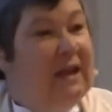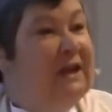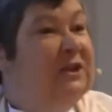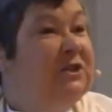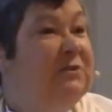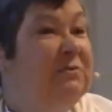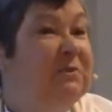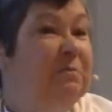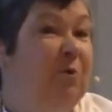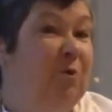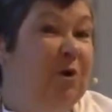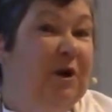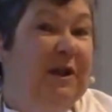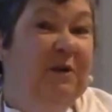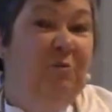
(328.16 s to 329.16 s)
She was
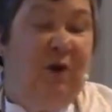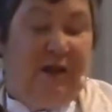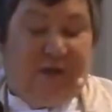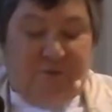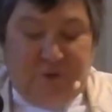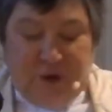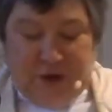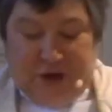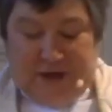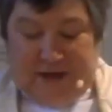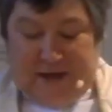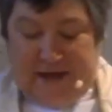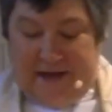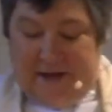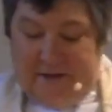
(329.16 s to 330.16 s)
born in West
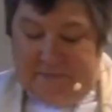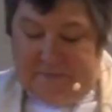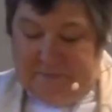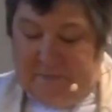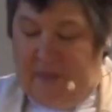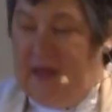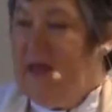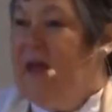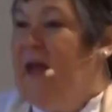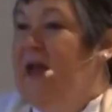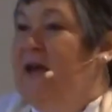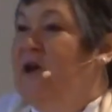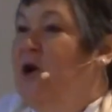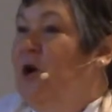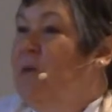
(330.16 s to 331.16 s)
Virginia,
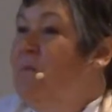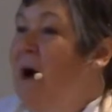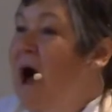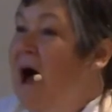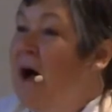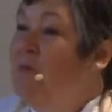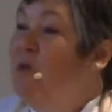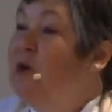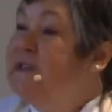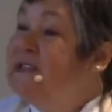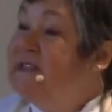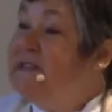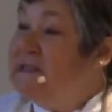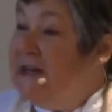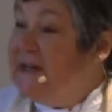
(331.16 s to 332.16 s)
and her mom was
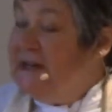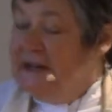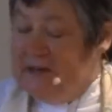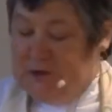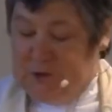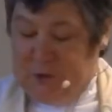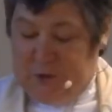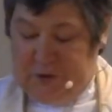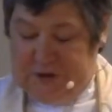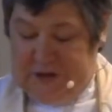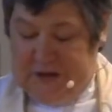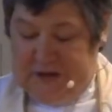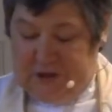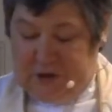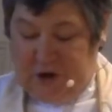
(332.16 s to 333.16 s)
a Sunday school
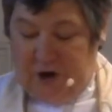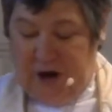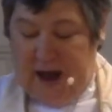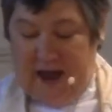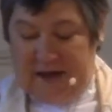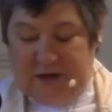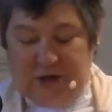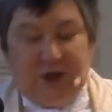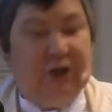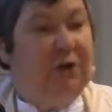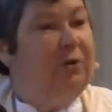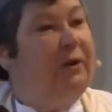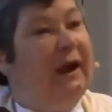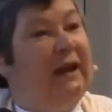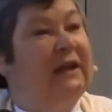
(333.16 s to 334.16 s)
teacher, and she
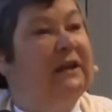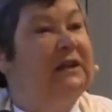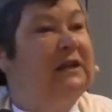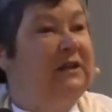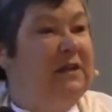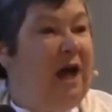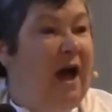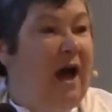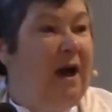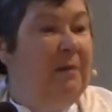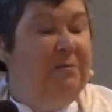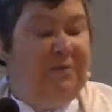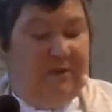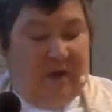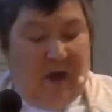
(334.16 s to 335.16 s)
created
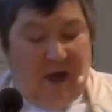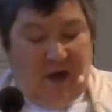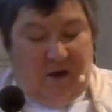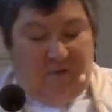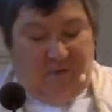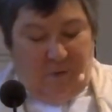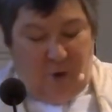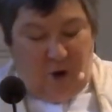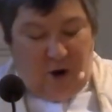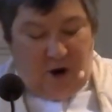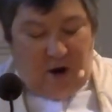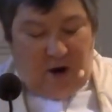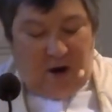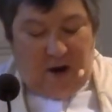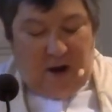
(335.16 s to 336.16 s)
clubs
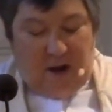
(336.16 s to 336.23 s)
for